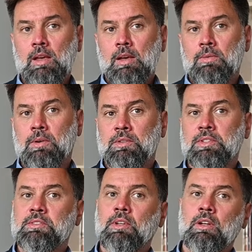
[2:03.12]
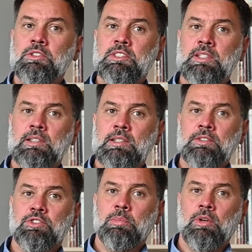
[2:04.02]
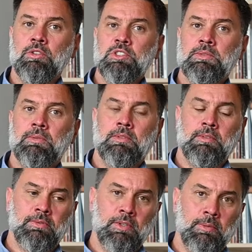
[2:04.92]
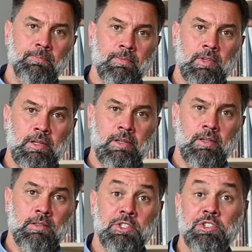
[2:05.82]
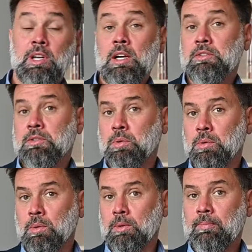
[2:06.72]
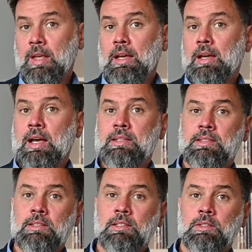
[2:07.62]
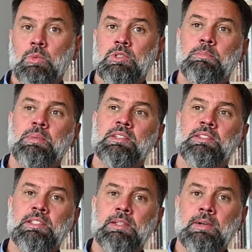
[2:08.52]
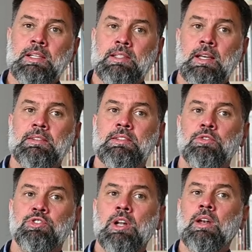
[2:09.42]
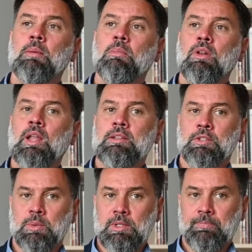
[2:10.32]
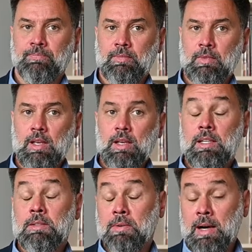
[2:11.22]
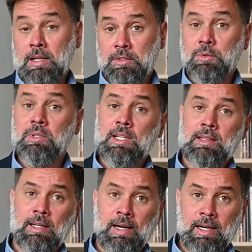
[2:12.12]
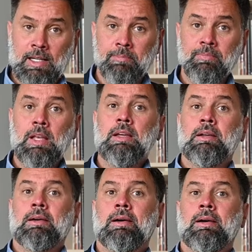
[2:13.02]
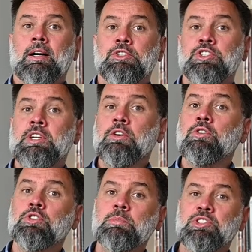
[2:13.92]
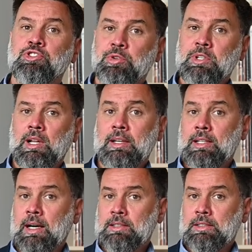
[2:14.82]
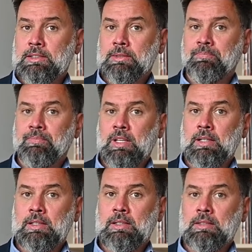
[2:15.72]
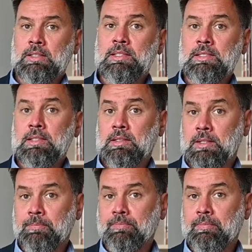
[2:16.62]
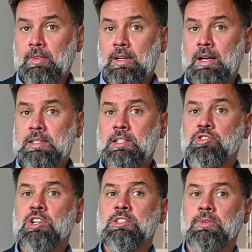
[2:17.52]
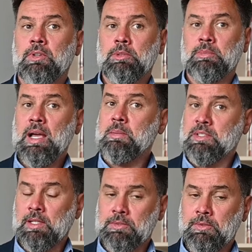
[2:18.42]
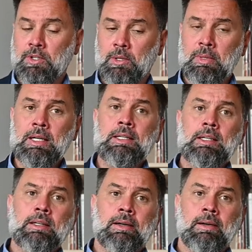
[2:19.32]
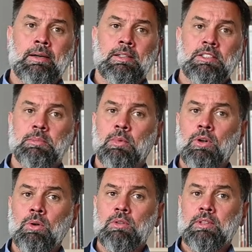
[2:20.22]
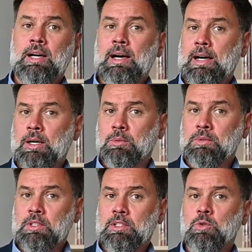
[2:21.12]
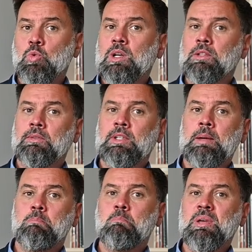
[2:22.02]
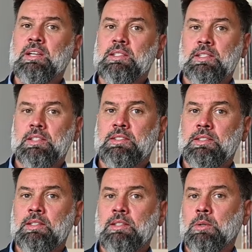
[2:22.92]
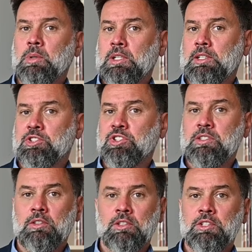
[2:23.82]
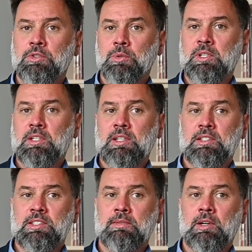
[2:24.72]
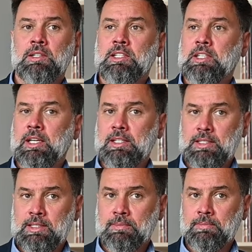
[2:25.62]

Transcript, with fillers: For sociologists and anthropologists for, from uh, the Chicago School, a city was perceived as a social laboratory. In fact, during that time, uh, Chicago could be treated like that. Mm, uh, this city uh, has transformed themselves from a uh, small town into one of the biggest cities in the world, just only during several decades.